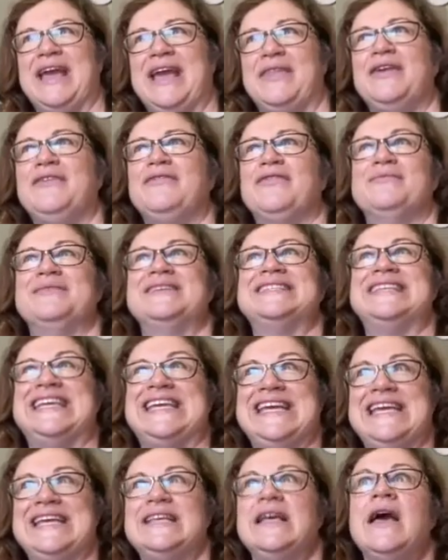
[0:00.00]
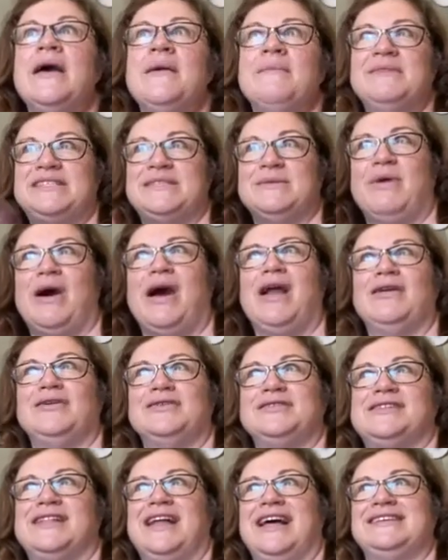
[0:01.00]
I think from Miss
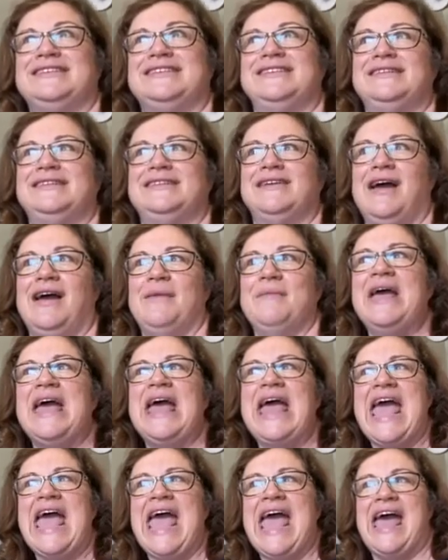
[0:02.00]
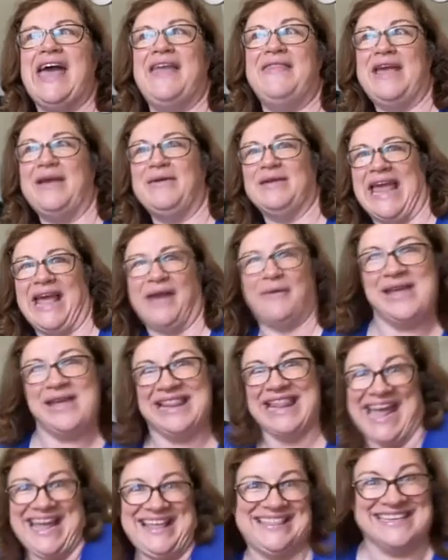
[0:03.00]
Abalo's class at the time. And we
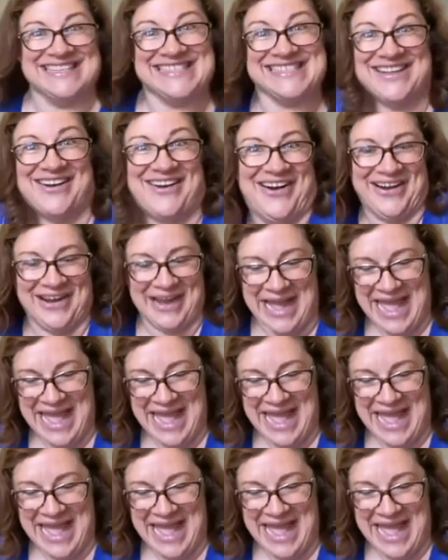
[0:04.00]
like this song.